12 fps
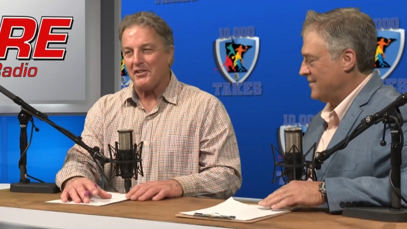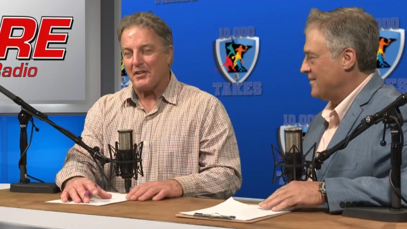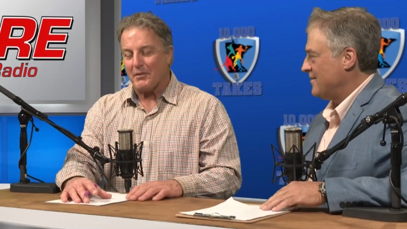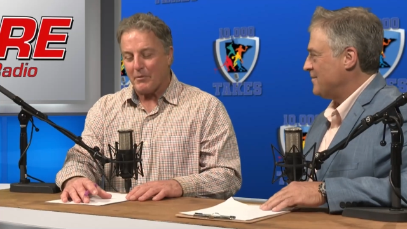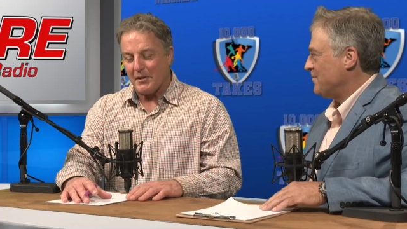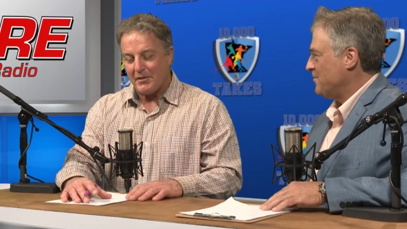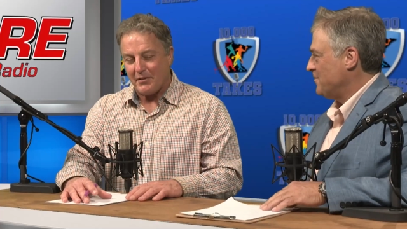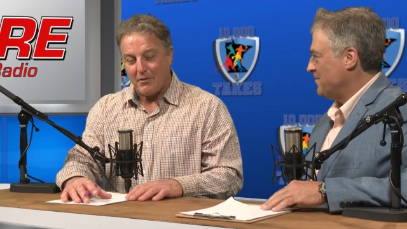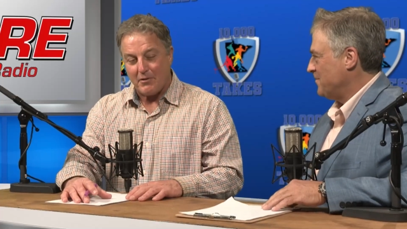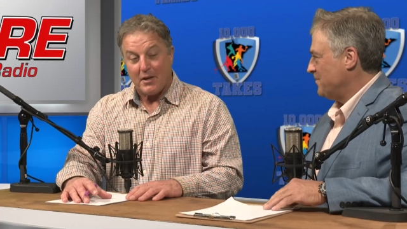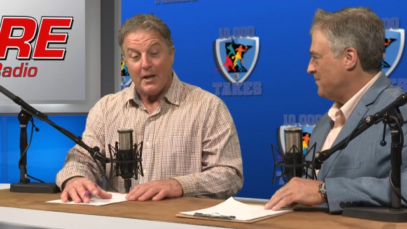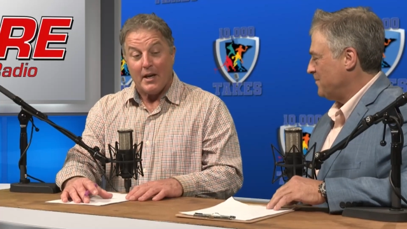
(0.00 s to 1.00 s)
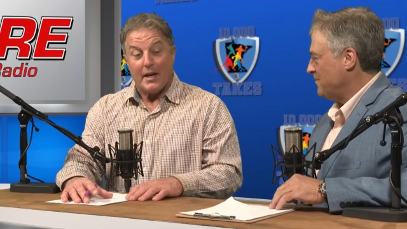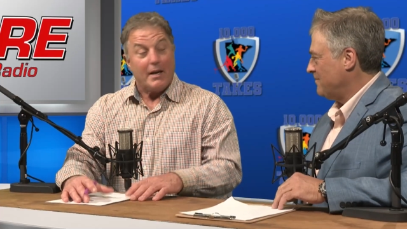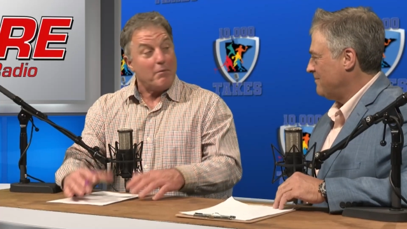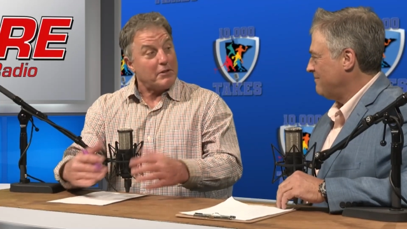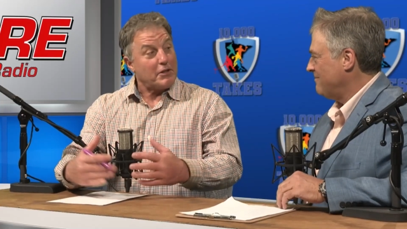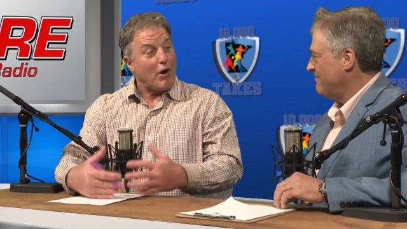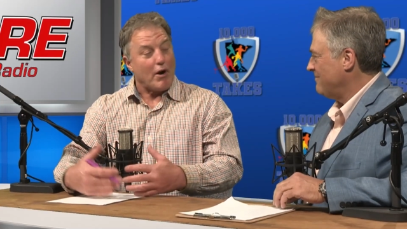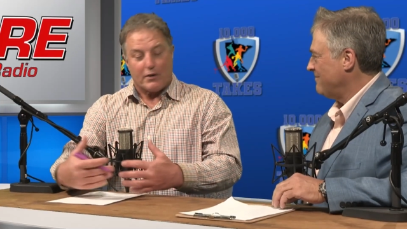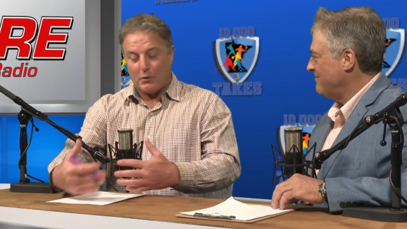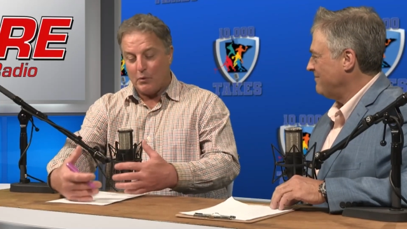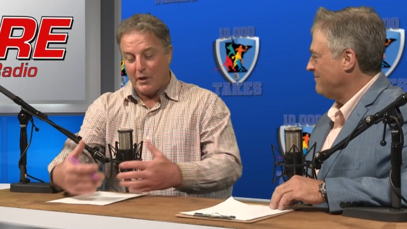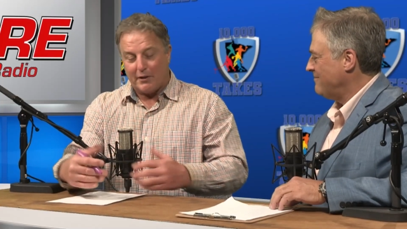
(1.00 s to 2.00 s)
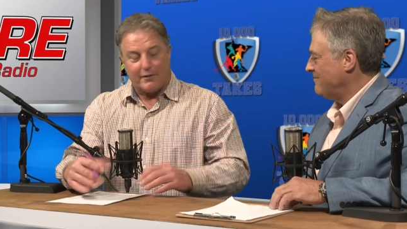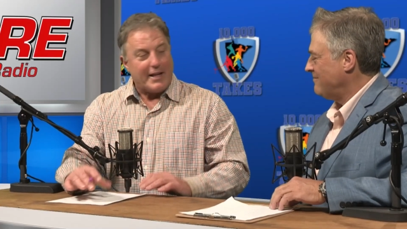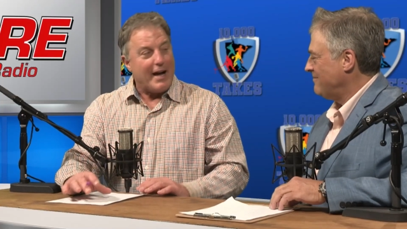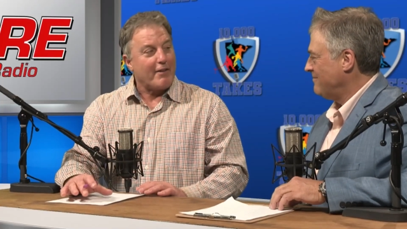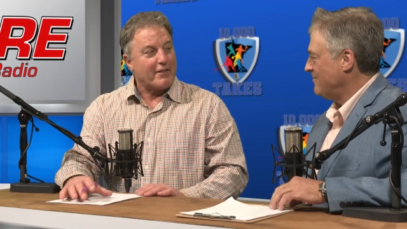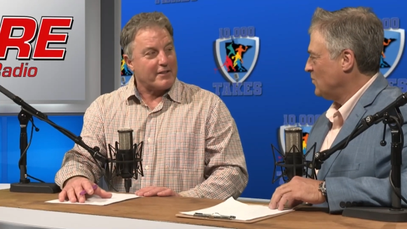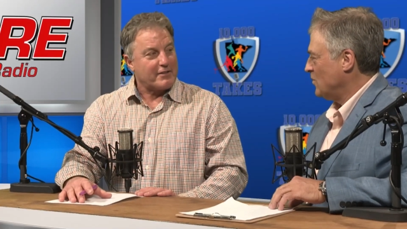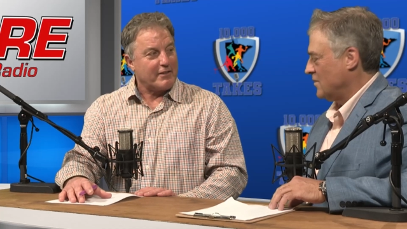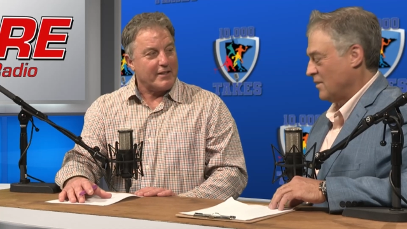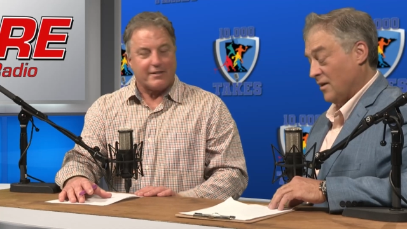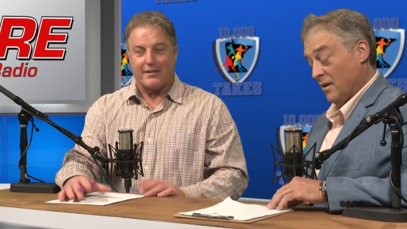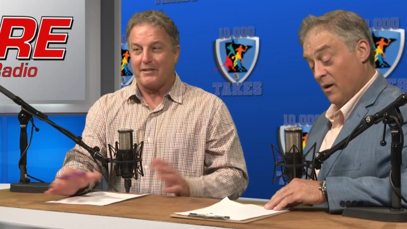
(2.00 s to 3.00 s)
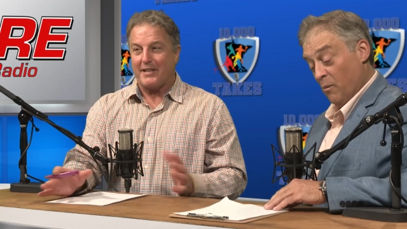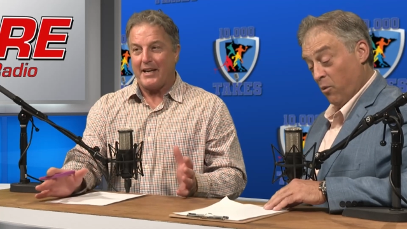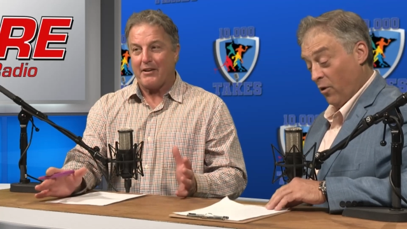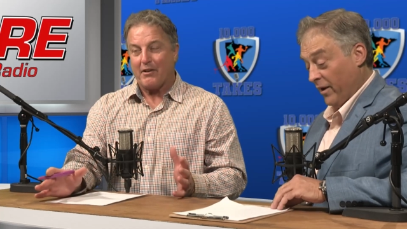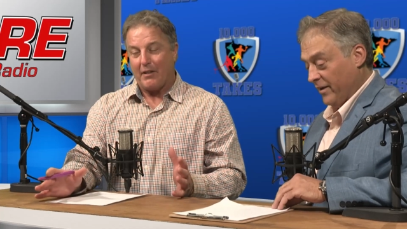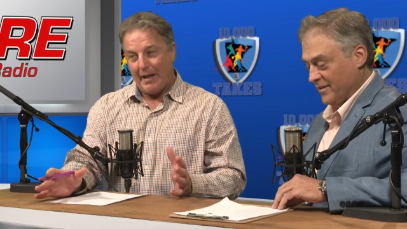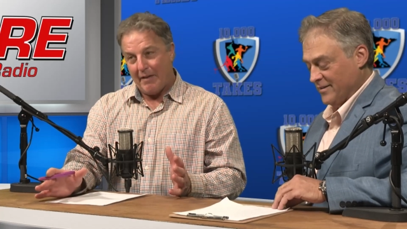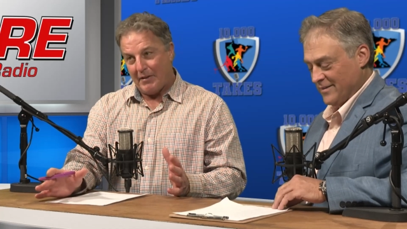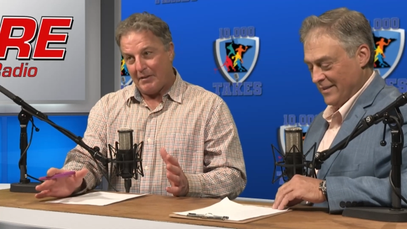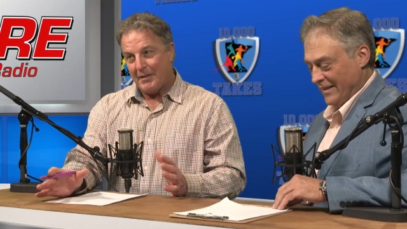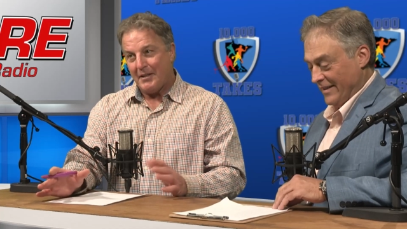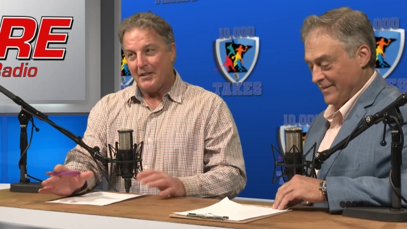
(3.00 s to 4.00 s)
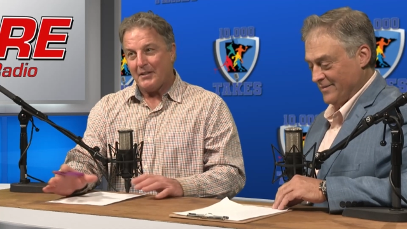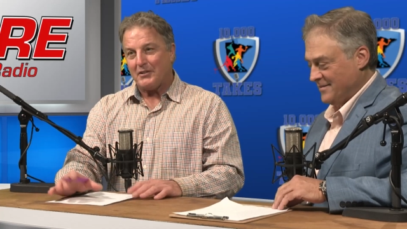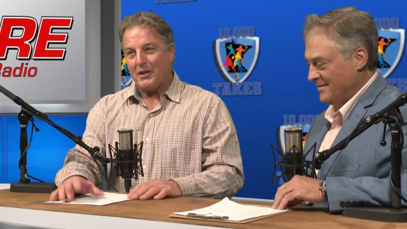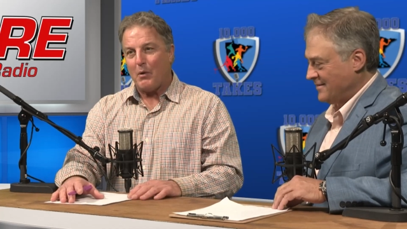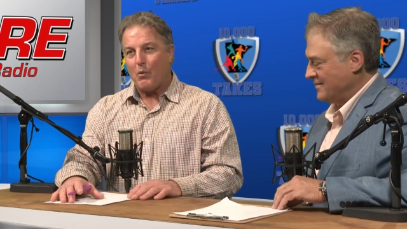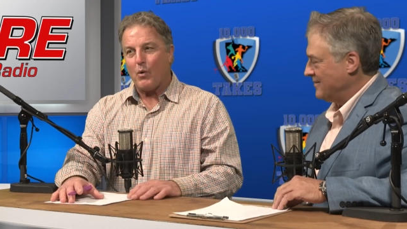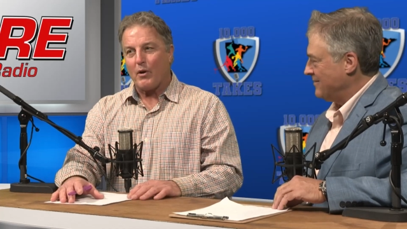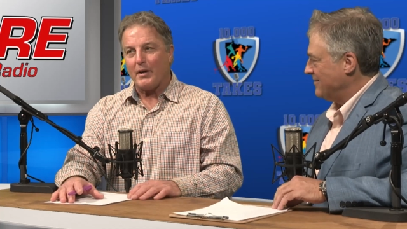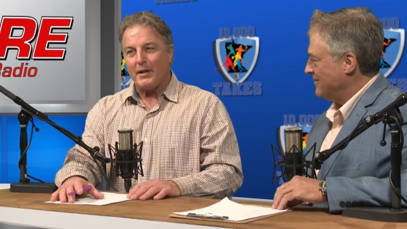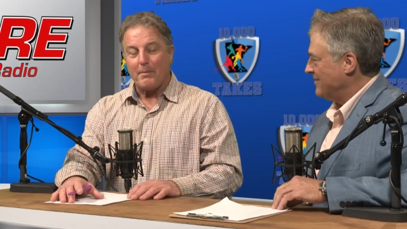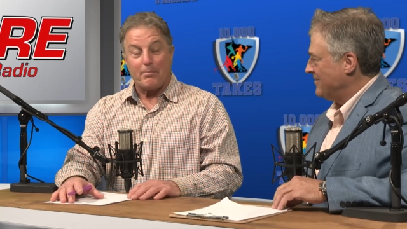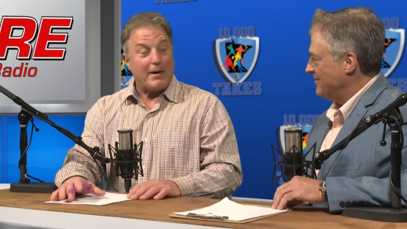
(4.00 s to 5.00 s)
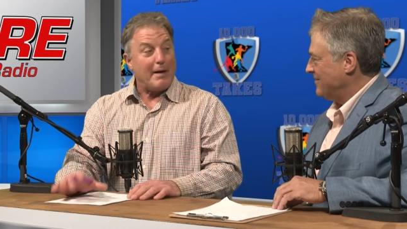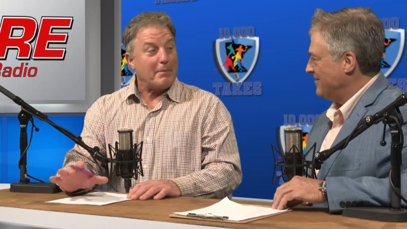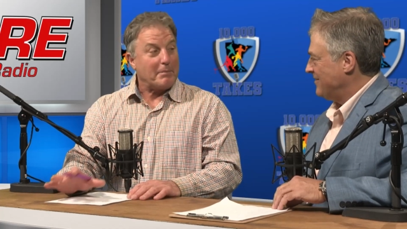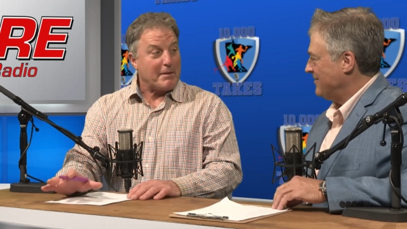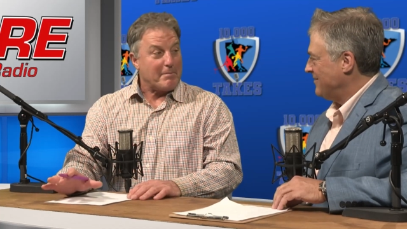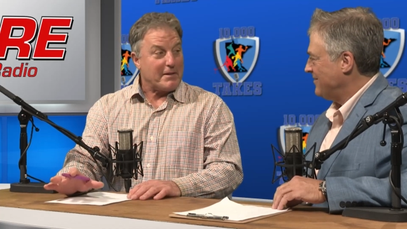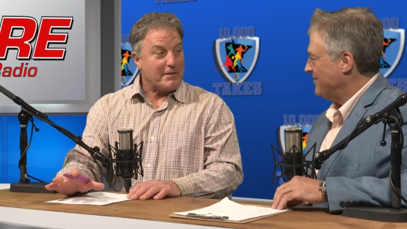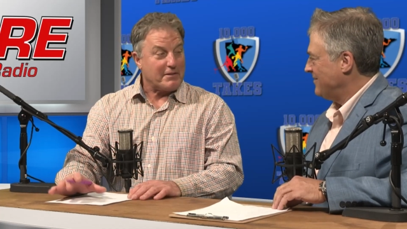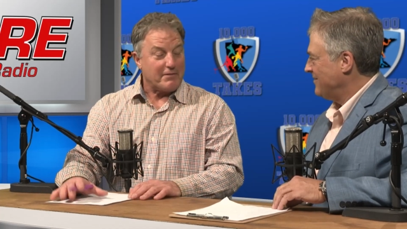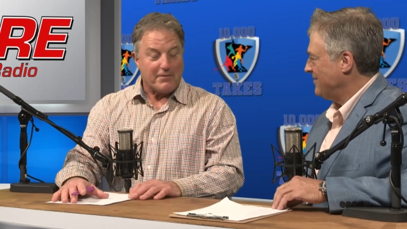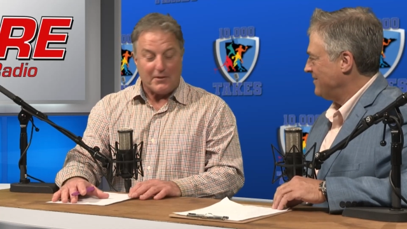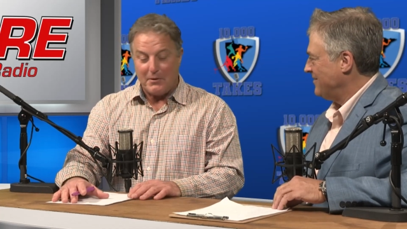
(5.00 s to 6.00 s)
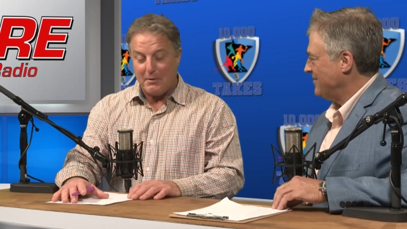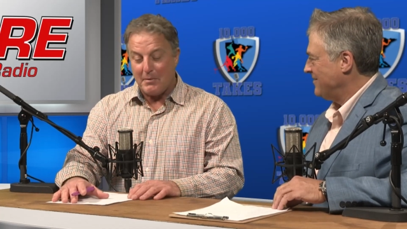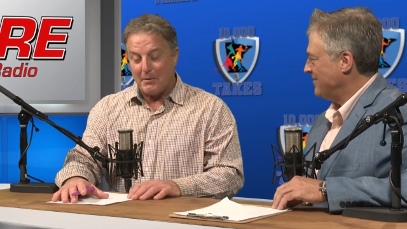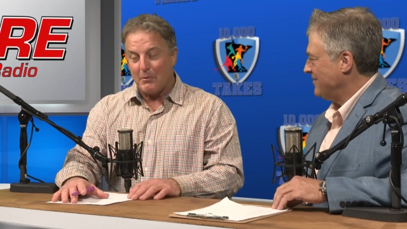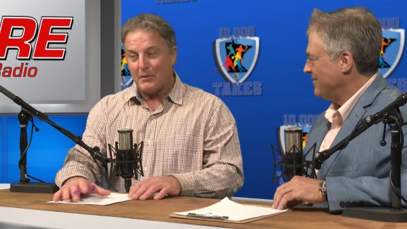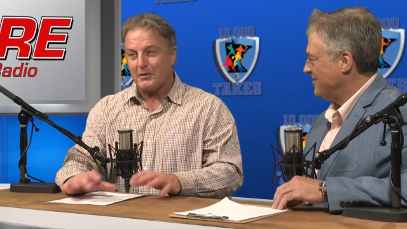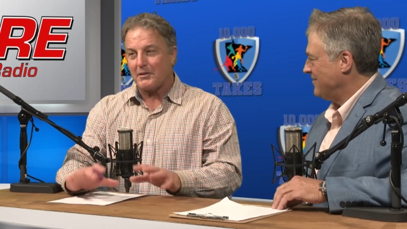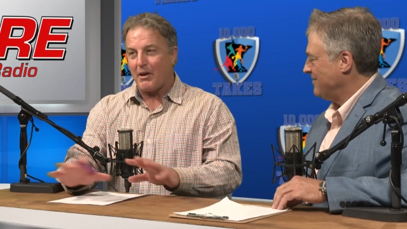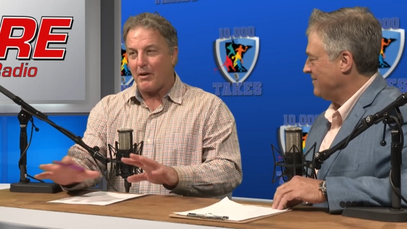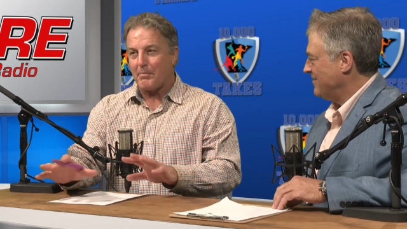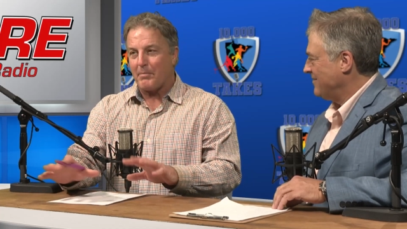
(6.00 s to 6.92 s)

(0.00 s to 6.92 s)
Speaker 1: and research. It was hard to whittle down this list to oh, 10 boy. or 11. Yeah. So we're going to probably miss a few, but we'll start